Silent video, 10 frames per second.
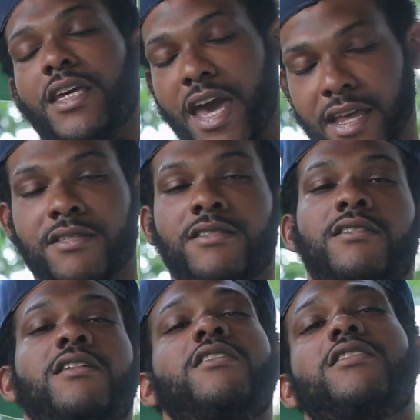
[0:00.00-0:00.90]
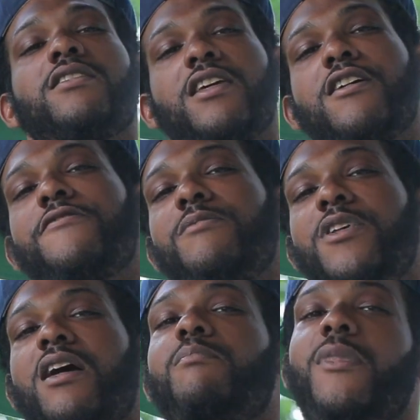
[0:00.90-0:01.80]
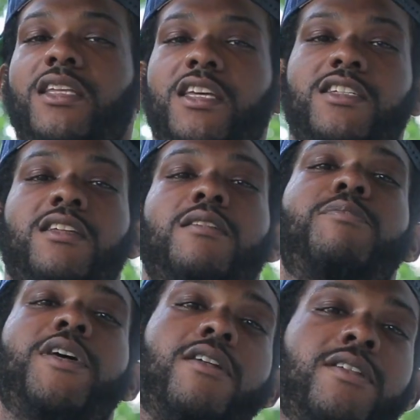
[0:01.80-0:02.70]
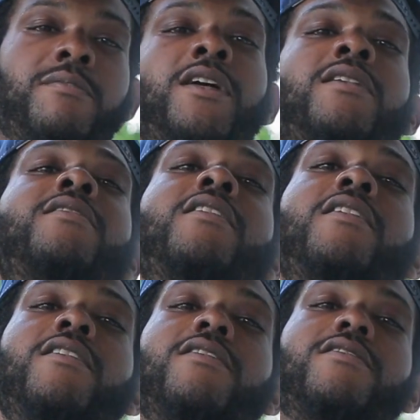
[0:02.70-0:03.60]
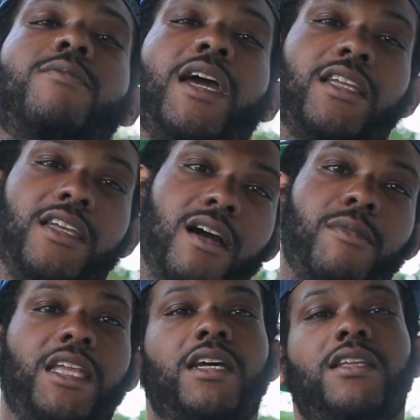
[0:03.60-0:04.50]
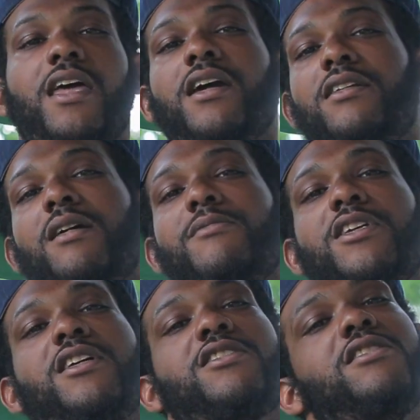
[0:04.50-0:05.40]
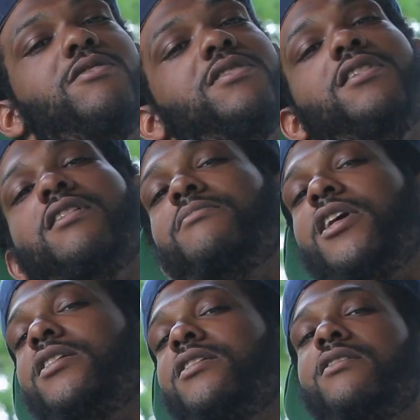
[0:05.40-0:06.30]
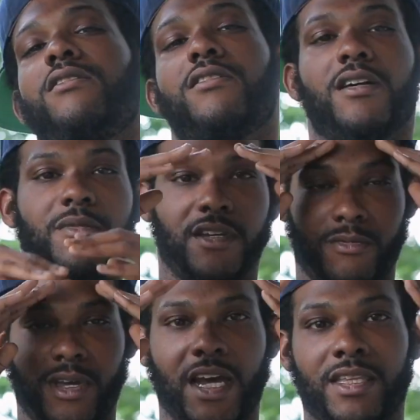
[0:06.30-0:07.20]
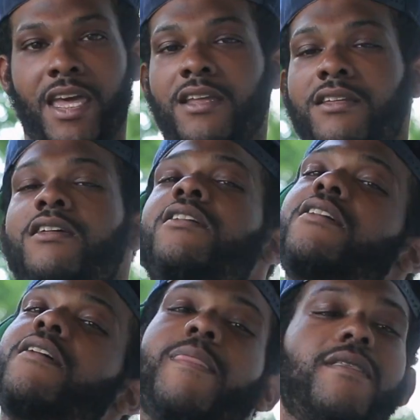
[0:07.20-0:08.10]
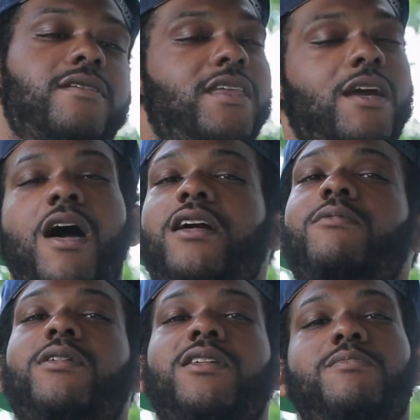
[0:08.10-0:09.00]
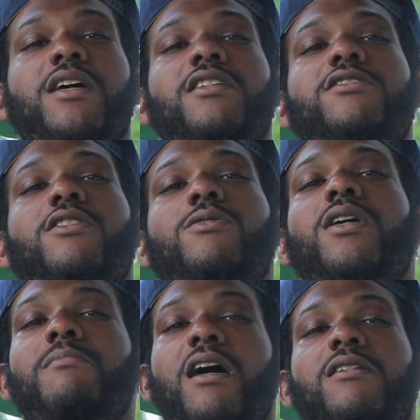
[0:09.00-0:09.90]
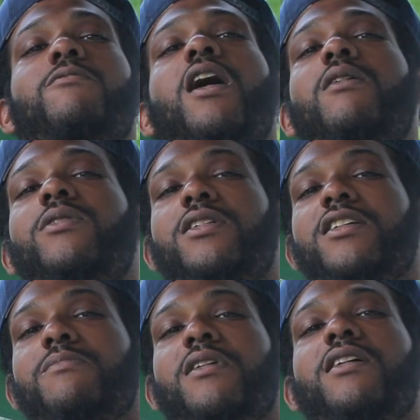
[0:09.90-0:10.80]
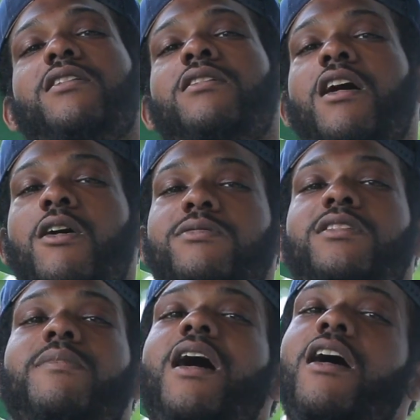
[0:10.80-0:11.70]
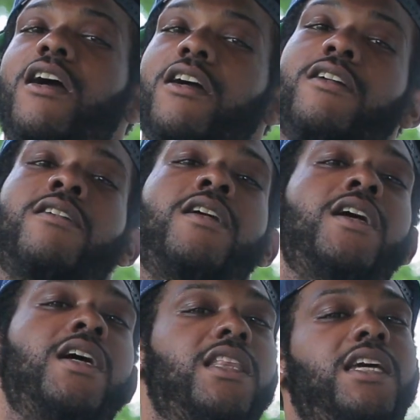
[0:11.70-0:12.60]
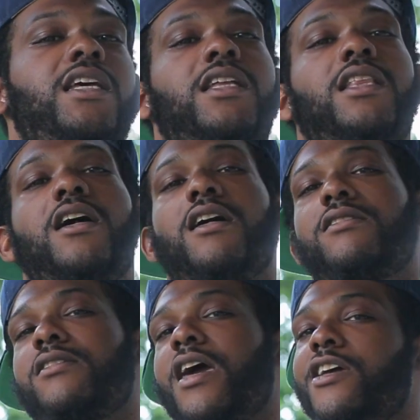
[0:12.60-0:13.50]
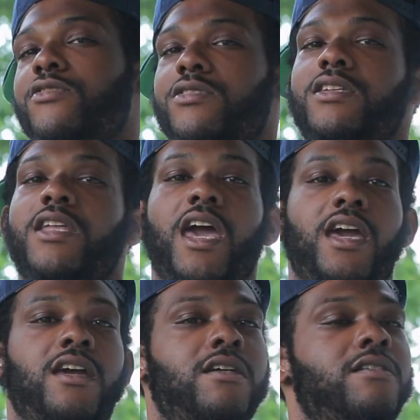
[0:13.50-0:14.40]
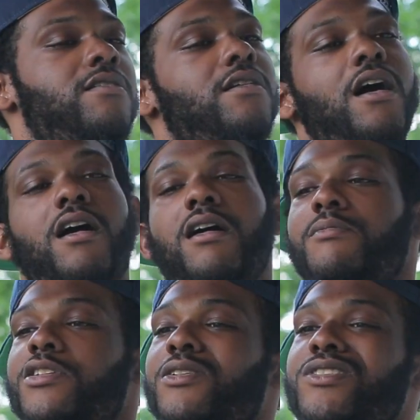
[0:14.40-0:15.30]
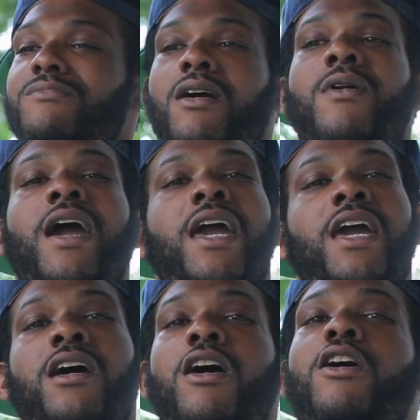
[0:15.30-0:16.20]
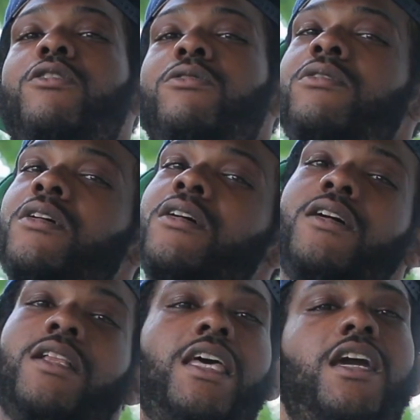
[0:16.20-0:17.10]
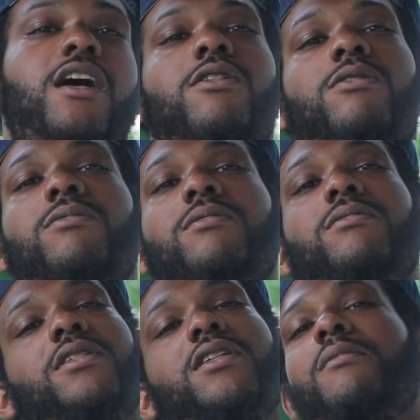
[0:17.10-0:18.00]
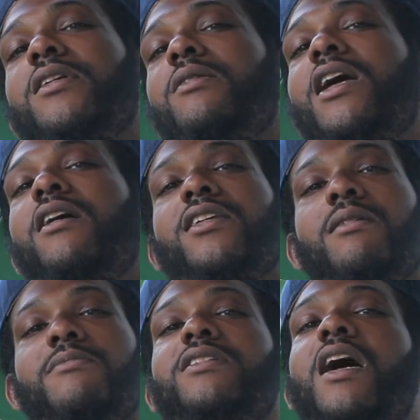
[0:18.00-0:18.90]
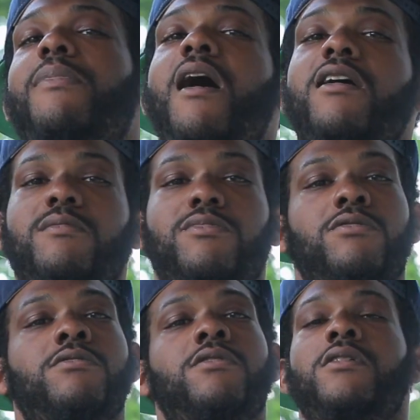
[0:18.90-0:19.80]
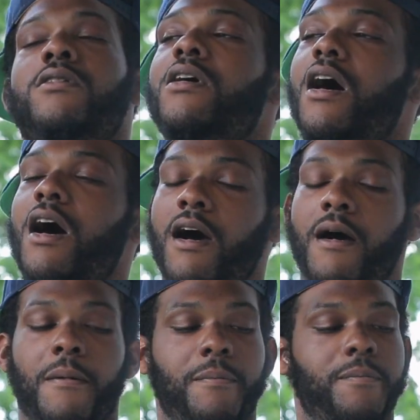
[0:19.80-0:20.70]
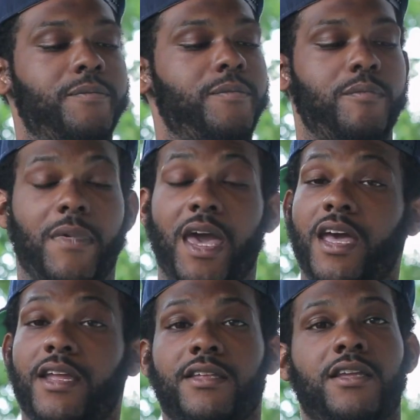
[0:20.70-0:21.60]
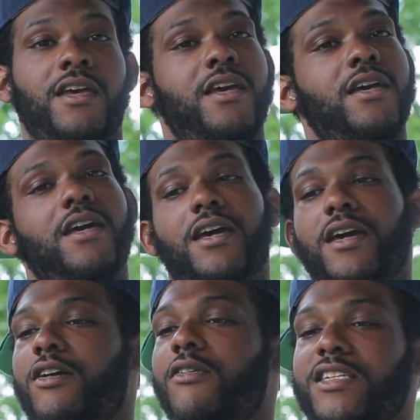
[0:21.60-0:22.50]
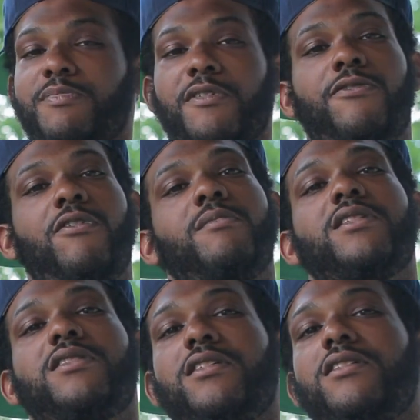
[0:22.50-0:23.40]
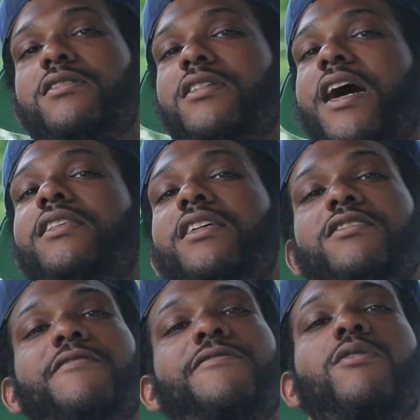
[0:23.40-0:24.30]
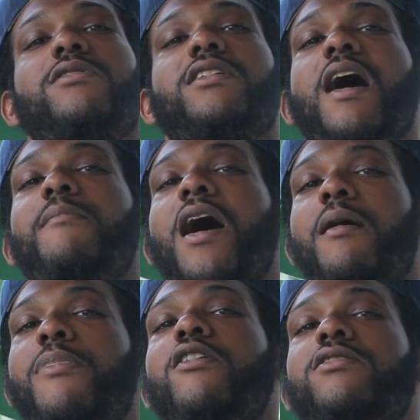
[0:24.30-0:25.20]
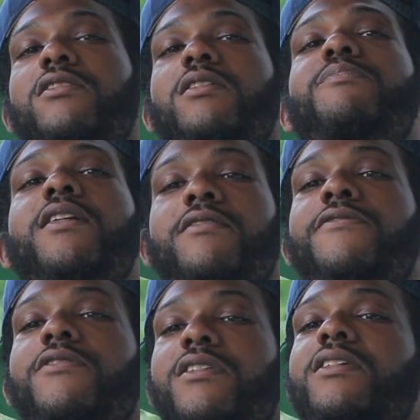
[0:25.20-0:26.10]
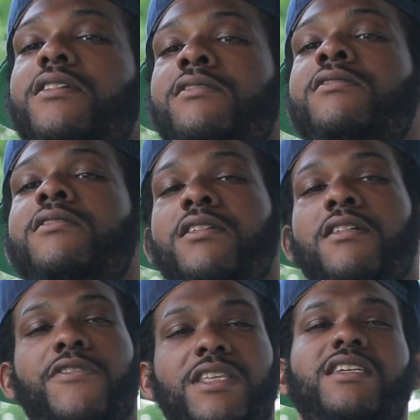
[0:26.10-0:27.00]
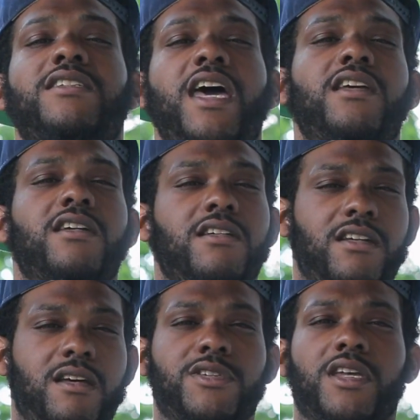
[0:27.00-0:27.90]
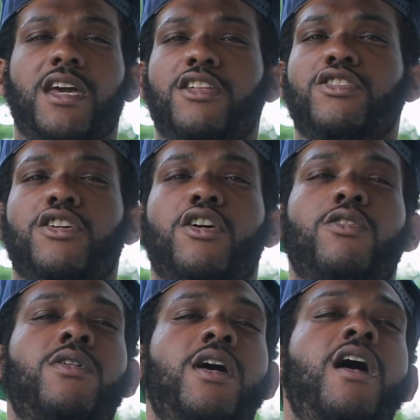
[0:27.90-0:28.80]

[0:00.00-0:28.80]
Yes, Shanell from Young Money is in the building, man. So we got the Young Money Connect, you know what I'm saying? Salute to Young Money, you know what I mean? We got that. They rocking with us, man. So come out and rock with us, man. Hosted by her, Lily Lux, Angel Janae. Um, salute to my right hand, O, Leo. You know what I mean? Without them, it's not possible. Um, man, crazy performances. Like these are folks that I, I personally picked for this for this setting. You know what I'm saying? So